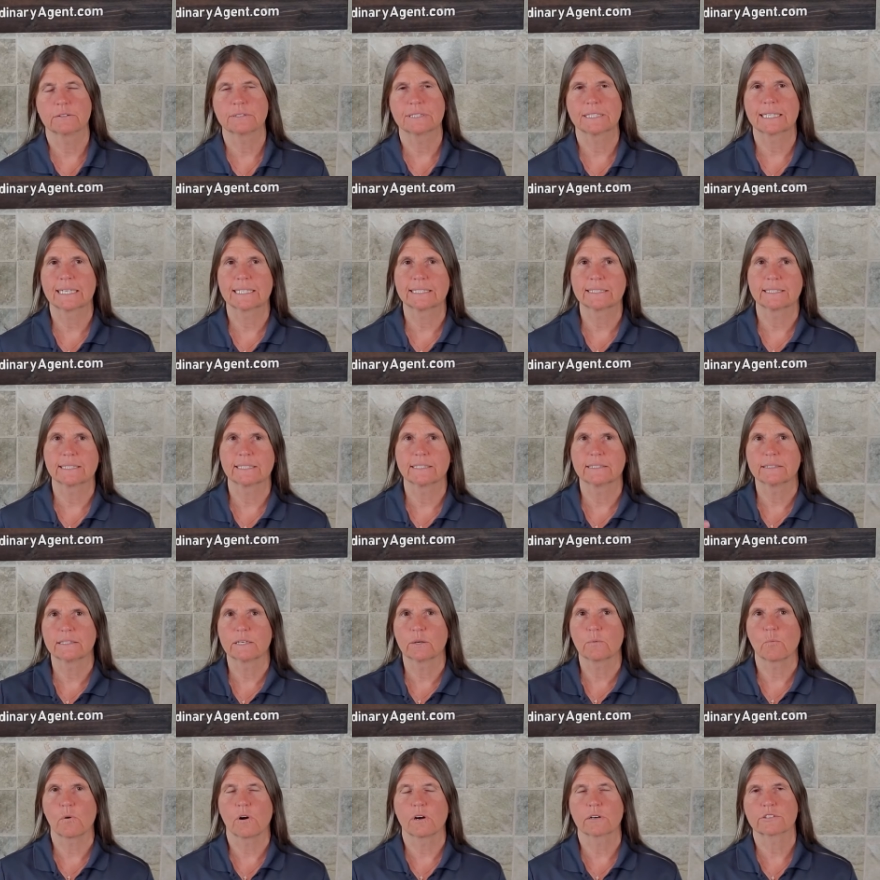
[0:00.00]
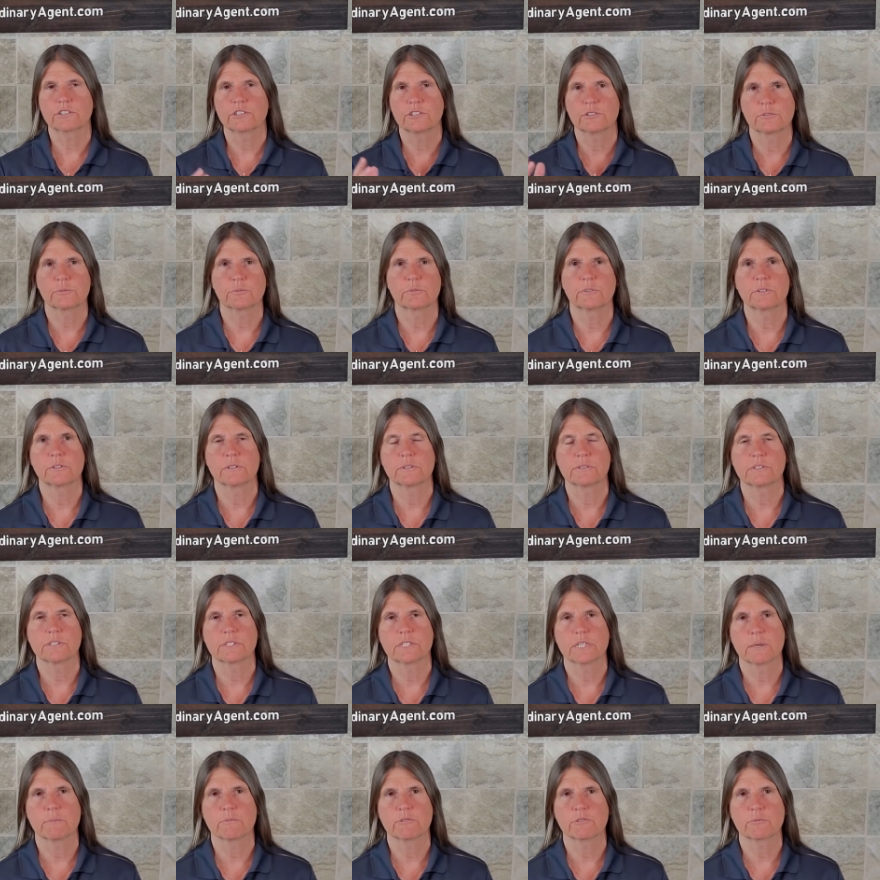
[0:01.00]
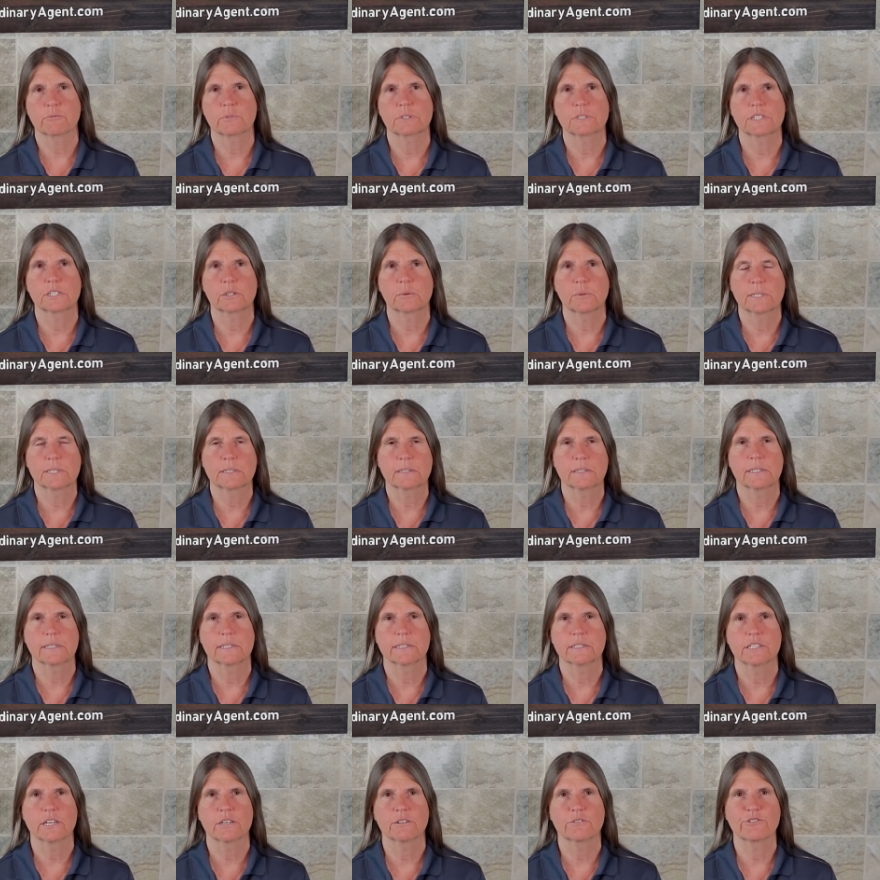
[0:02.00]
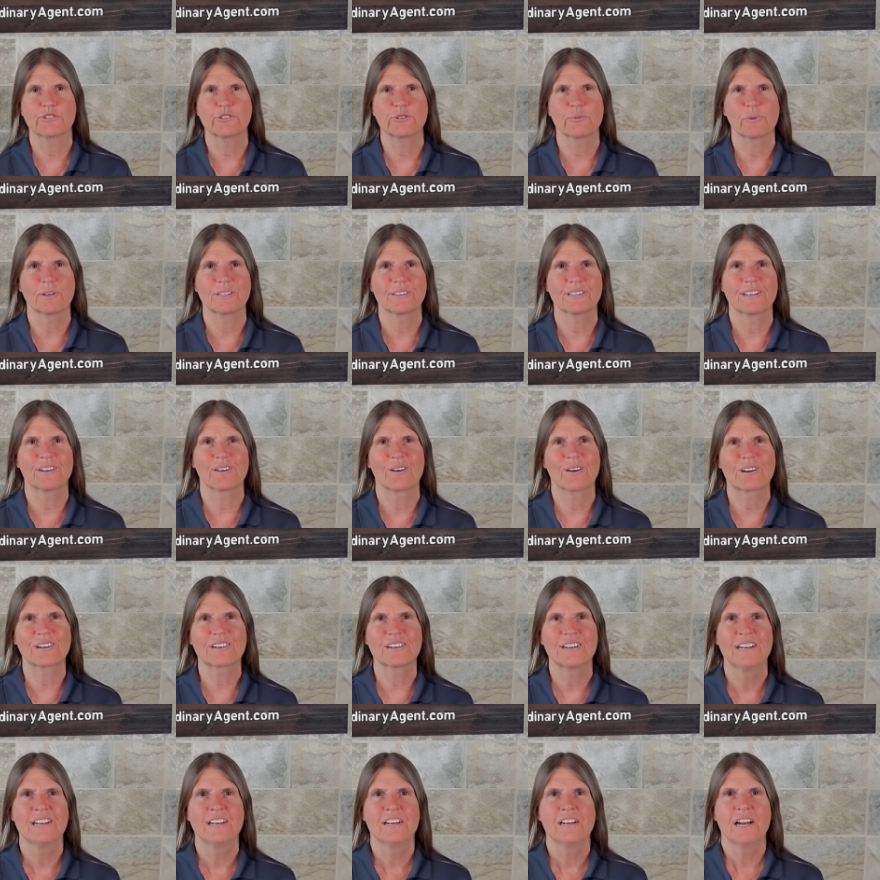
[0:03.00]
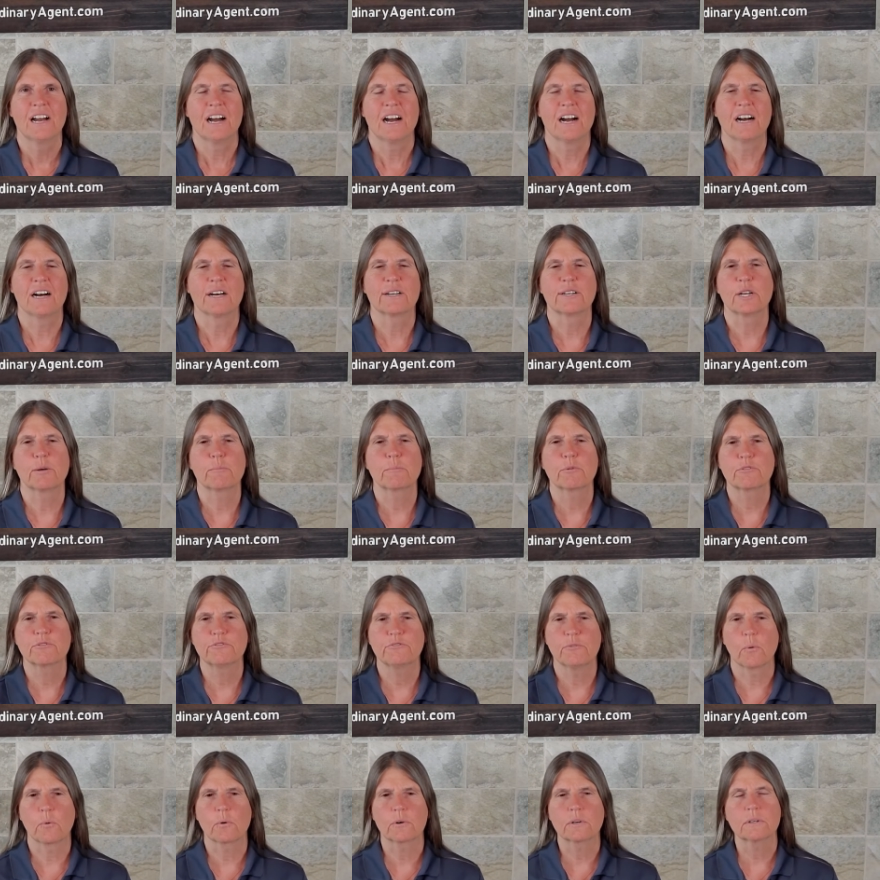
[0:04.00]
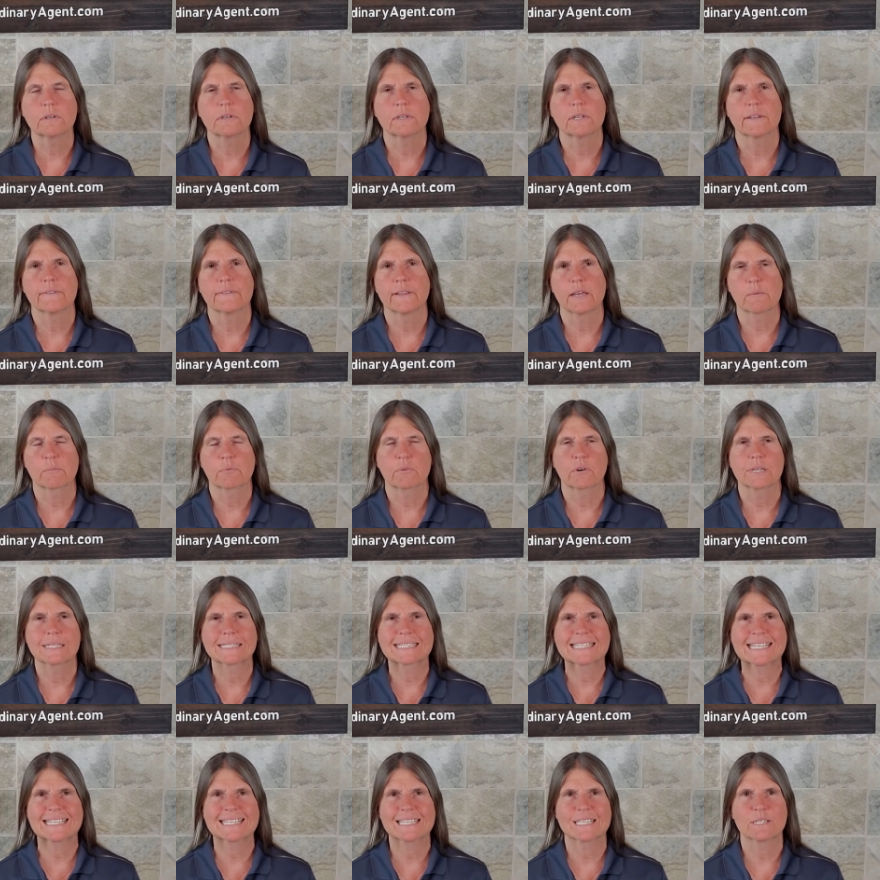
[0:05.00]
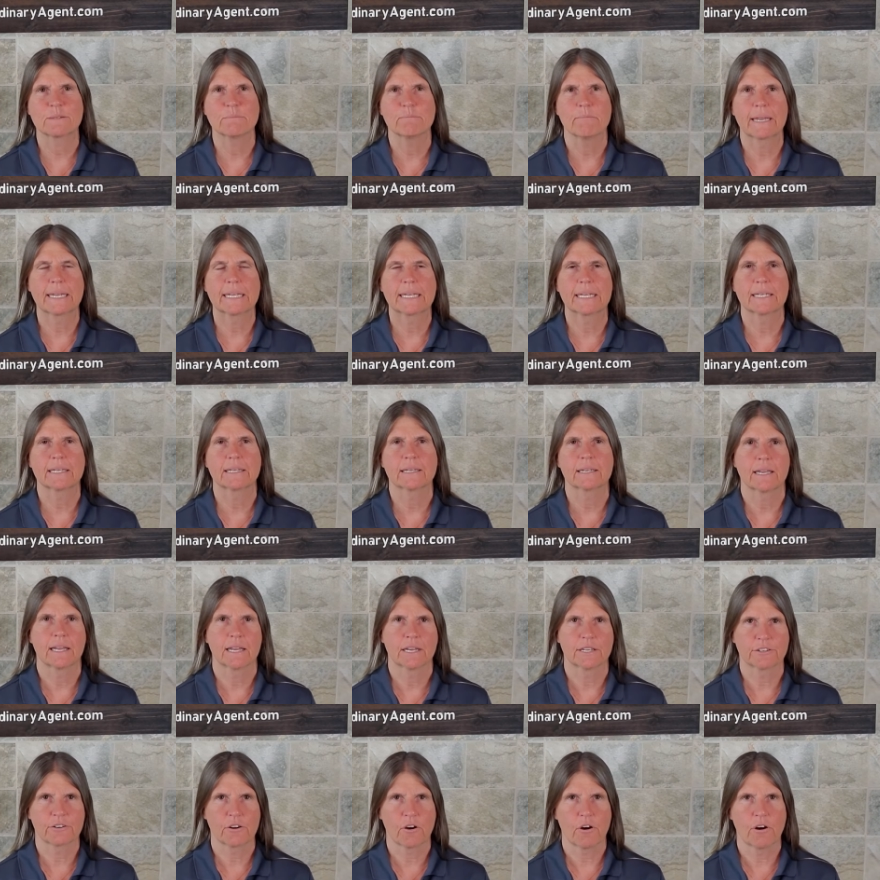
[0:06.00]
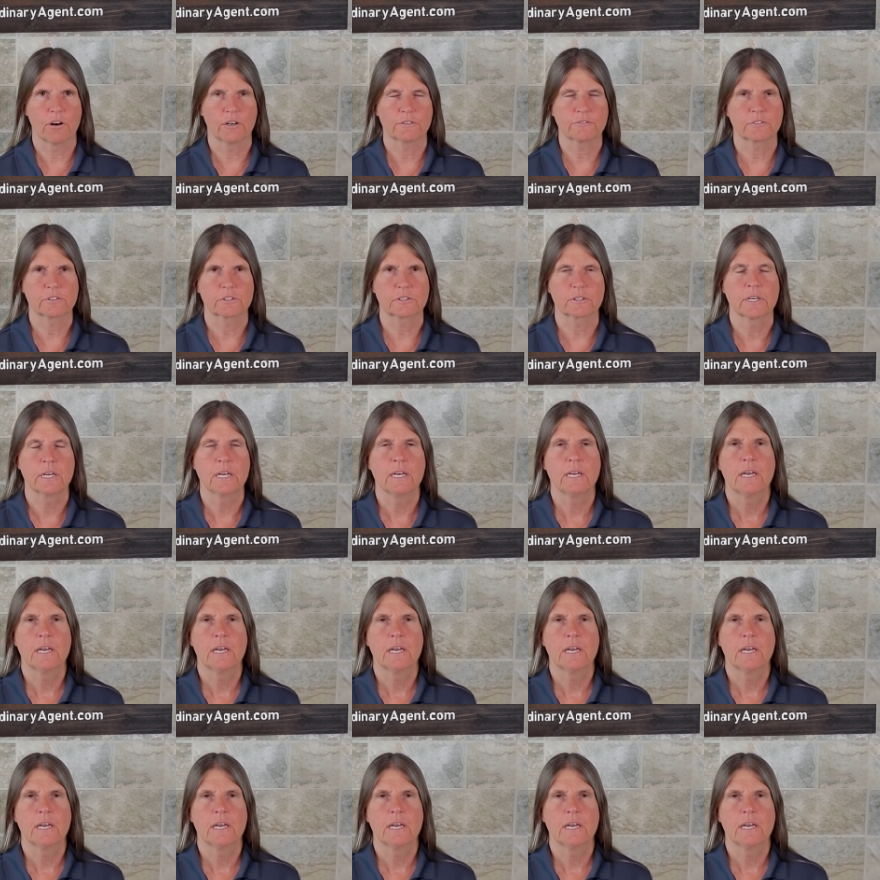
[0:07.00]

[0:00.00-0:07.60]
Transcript: that I did that walks you through those steps really quickly and tells you what they are. Uh, number four in that process is making an offer.